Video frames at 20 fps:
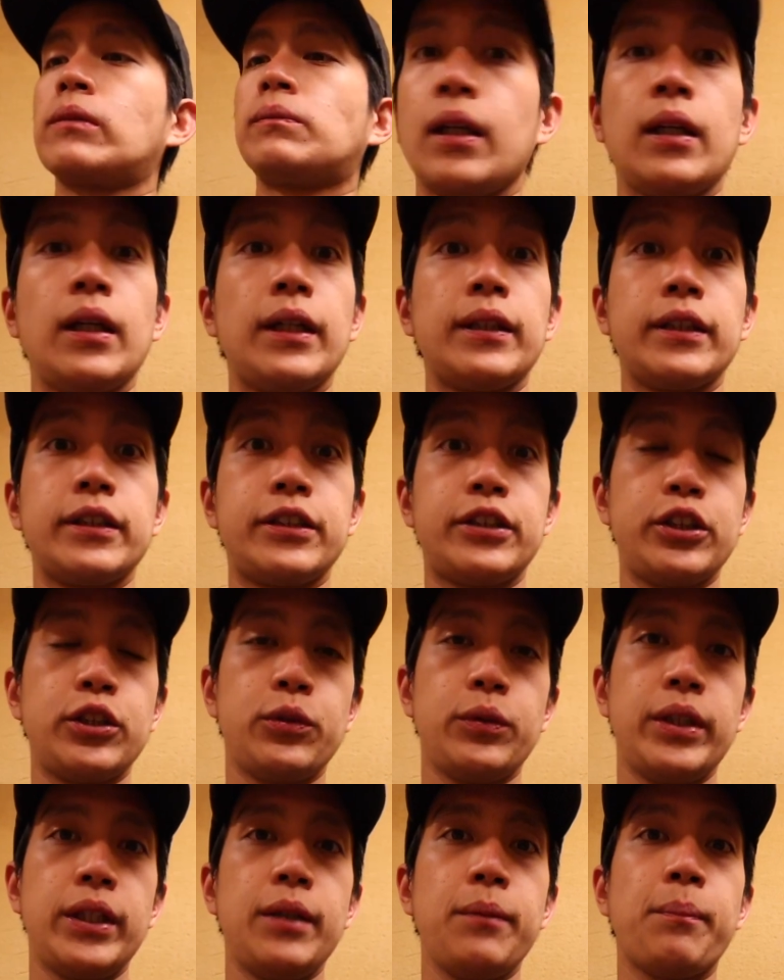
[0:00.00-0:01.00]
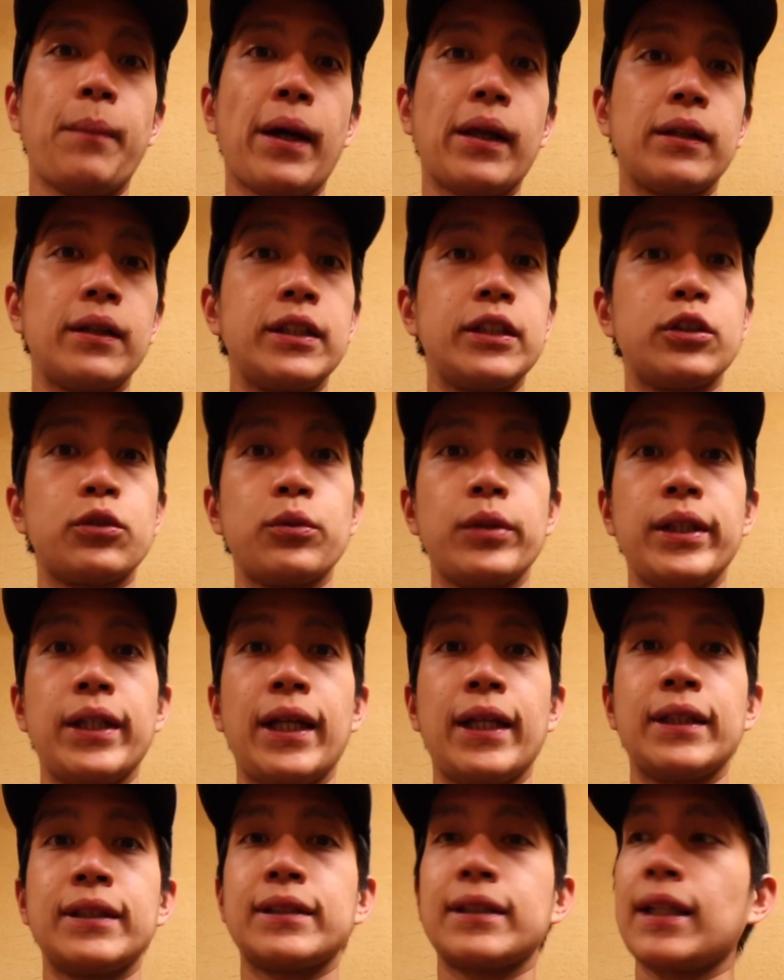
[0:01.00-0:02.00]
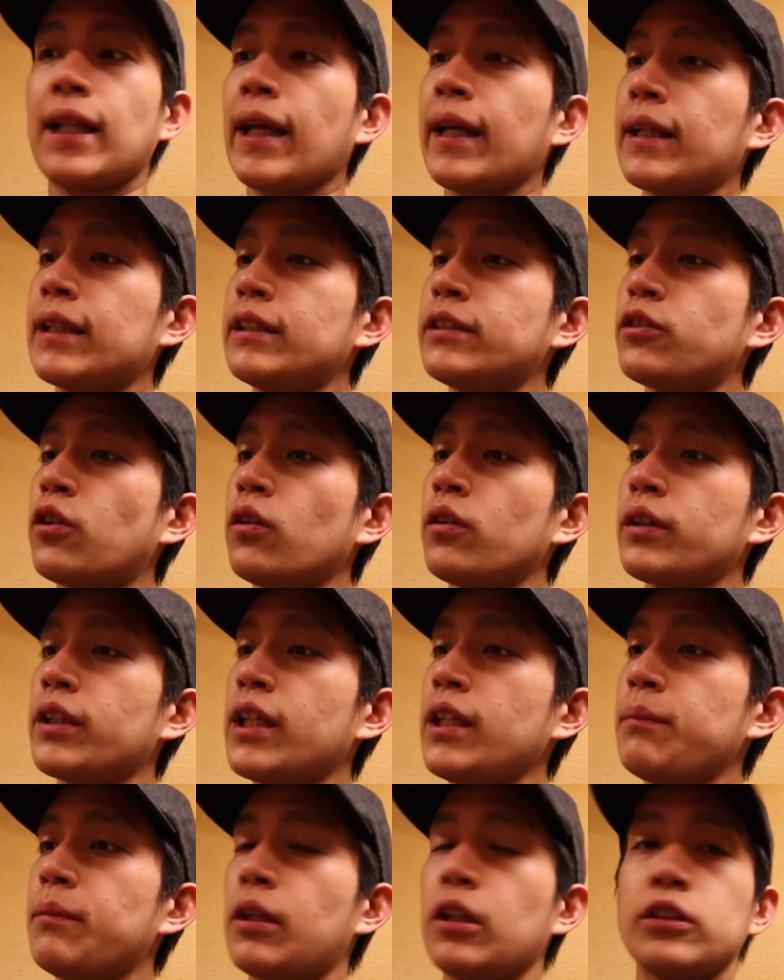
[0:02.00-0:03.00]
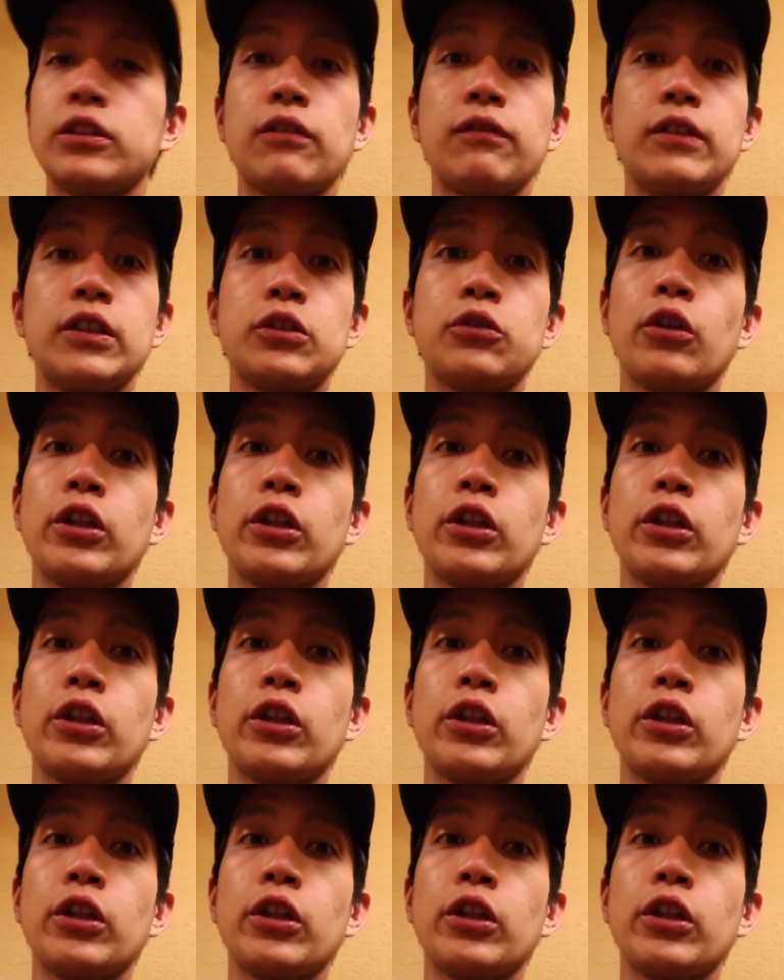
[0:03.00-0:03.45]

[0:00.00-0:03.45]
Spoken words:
It is chewy, mildly sweet, and slightly salty because of the